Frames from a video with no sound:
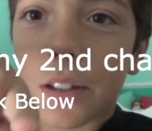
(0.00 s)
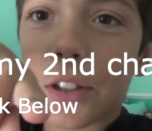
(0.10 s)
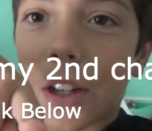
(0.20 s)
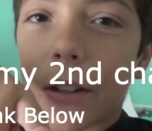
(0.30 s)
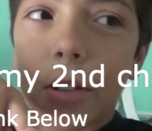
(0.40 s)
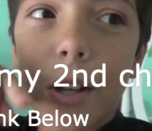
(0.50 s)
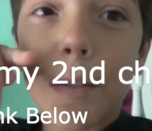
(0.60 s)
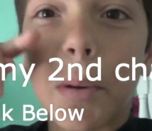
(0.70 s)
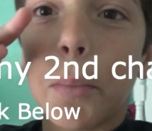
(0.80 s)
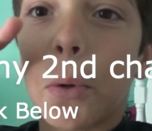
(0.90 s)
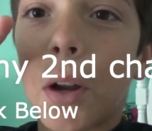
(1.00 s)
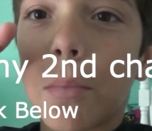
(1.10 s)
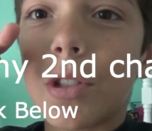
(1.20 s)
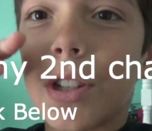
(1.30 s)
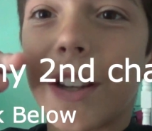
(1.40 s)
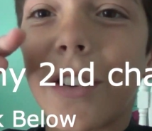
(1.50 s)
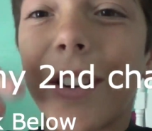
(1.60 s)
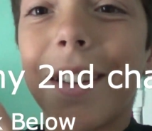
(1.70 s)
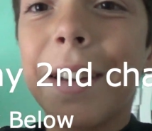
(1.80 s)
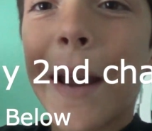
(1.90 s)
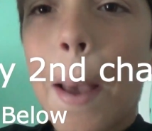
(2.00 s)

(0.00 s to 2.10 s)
to this channel. It's been your boy, Dom Sneaker Kid.